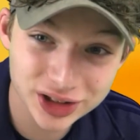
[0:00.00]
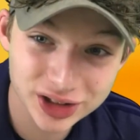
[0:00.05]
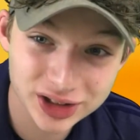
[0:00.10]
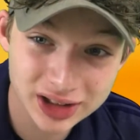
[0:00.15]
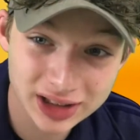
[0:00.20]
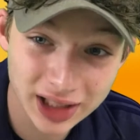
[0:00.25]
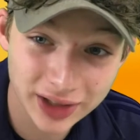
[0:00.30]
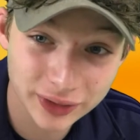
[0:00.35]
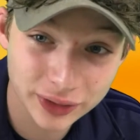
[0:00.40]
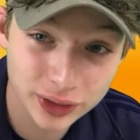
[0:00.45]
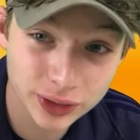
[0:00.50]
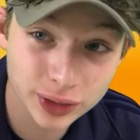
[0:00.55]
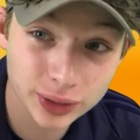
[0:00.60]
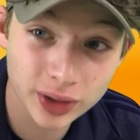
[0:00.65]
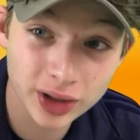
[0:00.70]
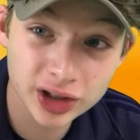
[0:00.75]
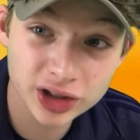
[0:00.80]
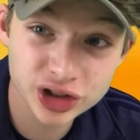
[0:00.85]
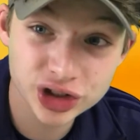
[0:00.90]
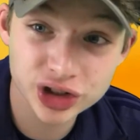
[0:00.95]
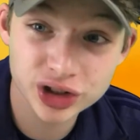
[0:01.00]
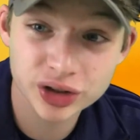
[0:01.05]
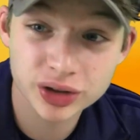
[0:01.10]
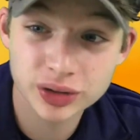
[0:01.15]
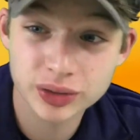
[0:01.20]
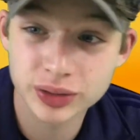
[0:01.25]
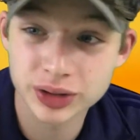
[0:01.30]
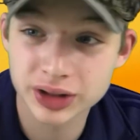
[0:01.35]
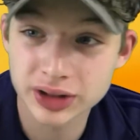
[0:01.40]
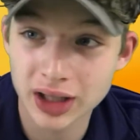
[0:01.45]
instead of crush,
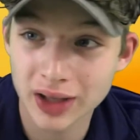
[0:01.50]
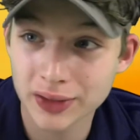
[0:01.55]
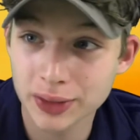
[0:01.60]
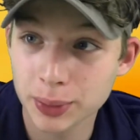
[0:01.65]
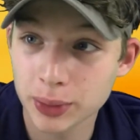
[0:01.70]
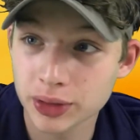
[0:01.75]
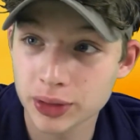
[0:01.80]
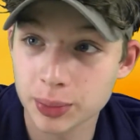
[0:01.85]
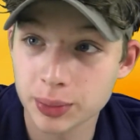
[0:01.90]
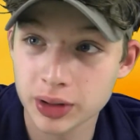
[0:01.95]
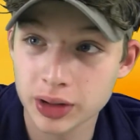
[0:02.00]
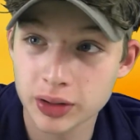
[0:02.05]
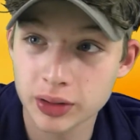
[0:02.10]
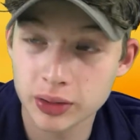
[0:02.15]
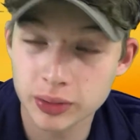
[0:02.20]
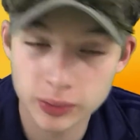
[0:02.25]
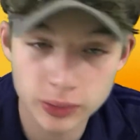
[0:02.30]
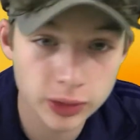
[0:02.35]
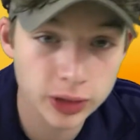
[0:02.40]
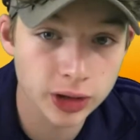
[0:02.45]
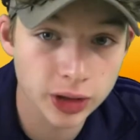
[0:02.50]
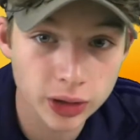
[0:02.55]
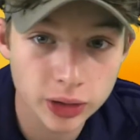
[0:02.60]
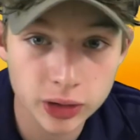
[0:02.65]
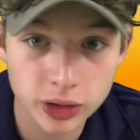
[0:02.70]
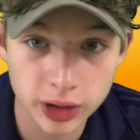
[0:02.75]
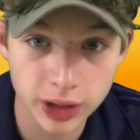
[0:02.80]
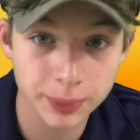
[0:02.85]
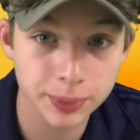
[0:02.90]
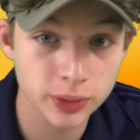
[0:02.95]
which is I was supposed to be, you know,
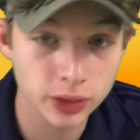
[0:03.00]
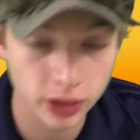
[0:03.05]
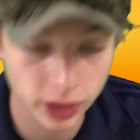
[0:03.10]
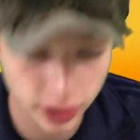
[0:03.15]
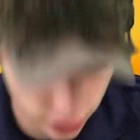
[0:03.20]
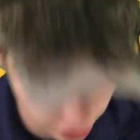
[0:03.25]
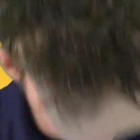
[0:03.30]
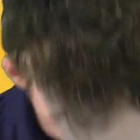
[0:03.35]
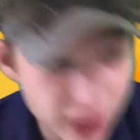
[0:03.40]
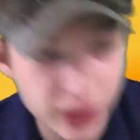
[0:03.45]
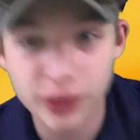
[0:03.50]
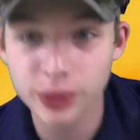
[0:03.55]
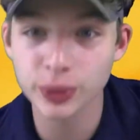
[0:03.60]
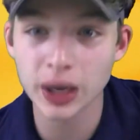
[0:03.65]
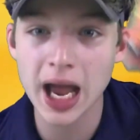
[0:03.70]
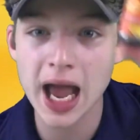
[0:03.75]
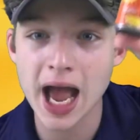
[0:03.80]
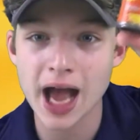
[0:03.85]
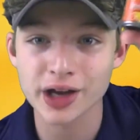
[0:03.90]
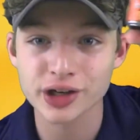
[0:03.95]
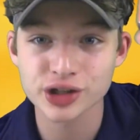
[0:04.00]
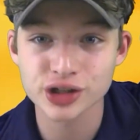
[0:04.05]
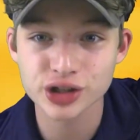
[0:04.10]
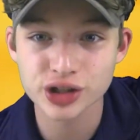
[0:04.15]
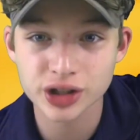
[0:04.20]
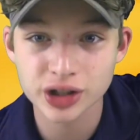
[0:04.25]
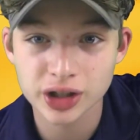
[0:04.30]
grape crush. Crash,